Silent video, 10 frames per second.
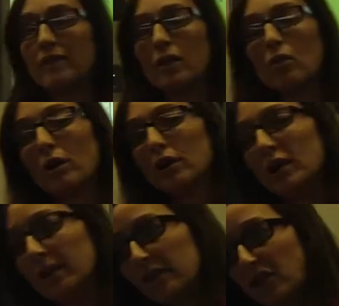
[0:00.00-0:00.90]
of it, or you
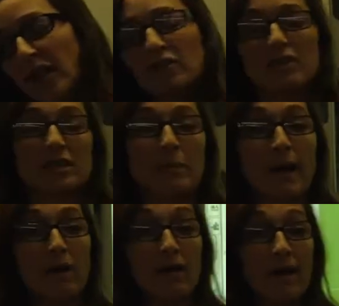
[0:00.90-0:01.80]
need to change this
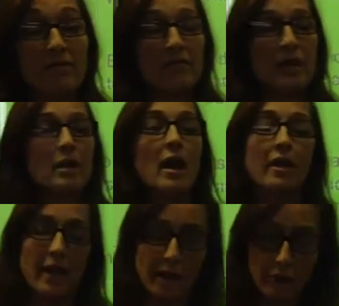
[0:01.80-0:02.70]
paragraph.
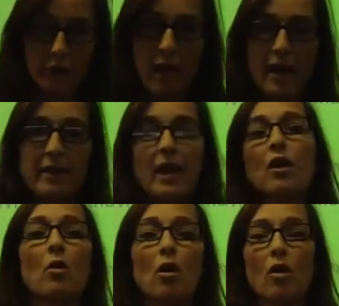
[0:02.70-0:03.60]
They do that. They go
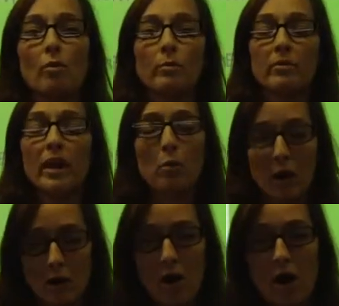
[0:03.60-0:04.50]
home. They
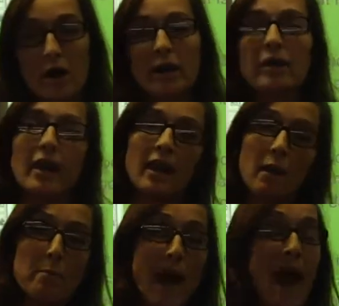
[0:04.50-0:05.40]
work hard. They
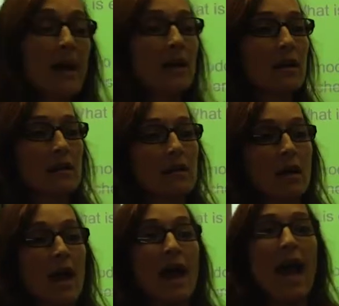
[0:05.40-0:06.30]
come back.
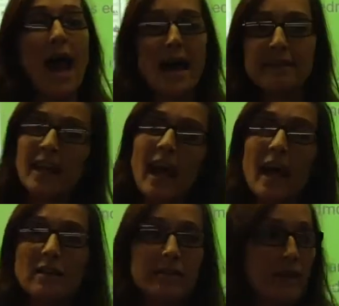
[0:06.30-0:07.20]
At the
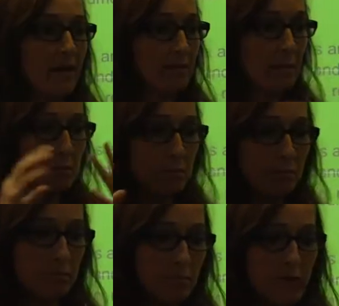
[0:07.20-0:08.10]
end, they've
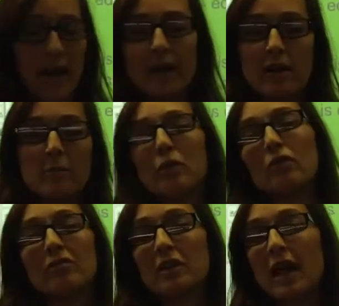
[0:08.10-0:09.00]
created a
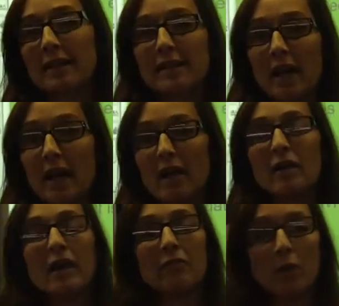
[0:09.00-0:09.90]
beautiful essay.
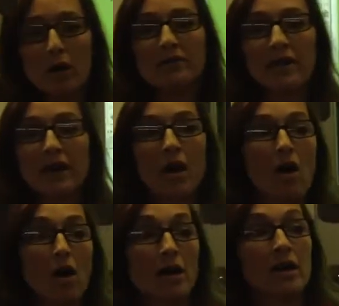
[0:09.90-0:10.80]
They've worked very
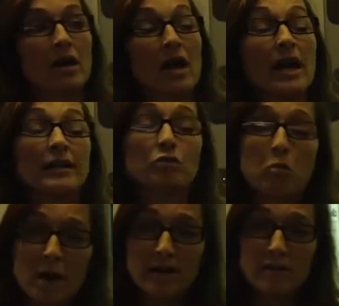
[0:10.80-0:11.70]
hard. It's
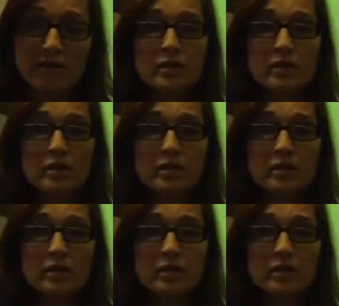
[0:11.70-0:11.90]
wonderful